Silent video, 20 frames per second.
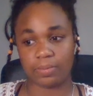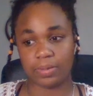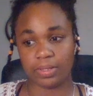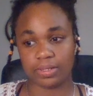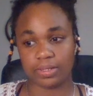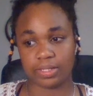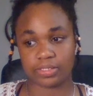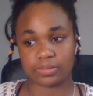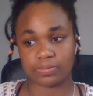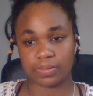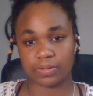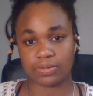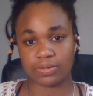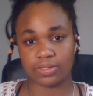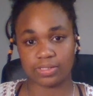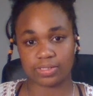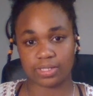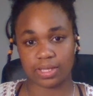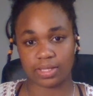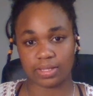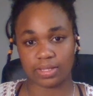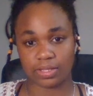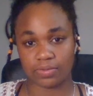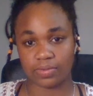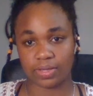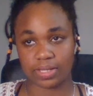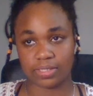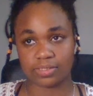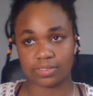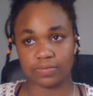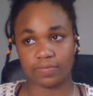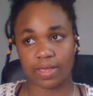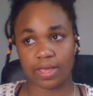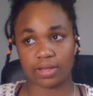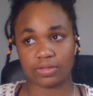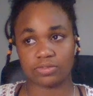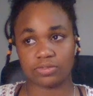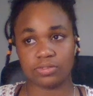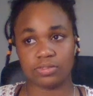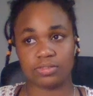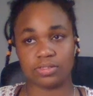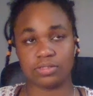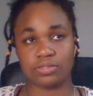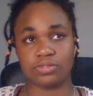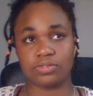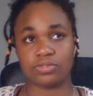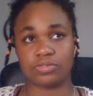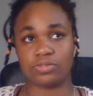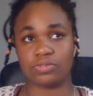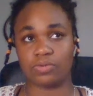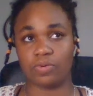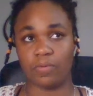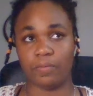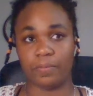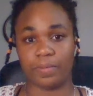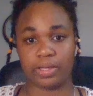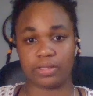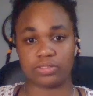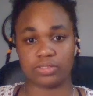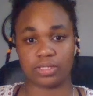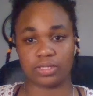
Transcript: But like, Spirit is saying, like, you guys have actually done so much.